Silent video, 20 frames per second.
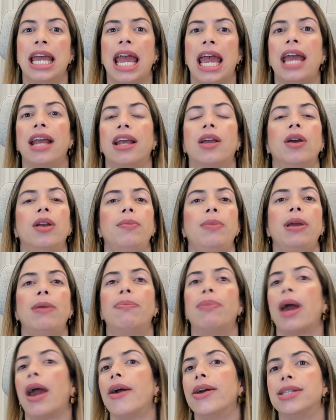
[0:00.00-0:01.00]
It could be
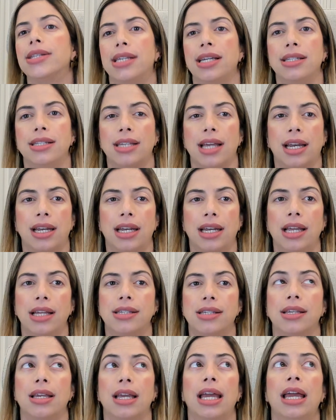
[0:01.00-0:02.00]
parenting techniques.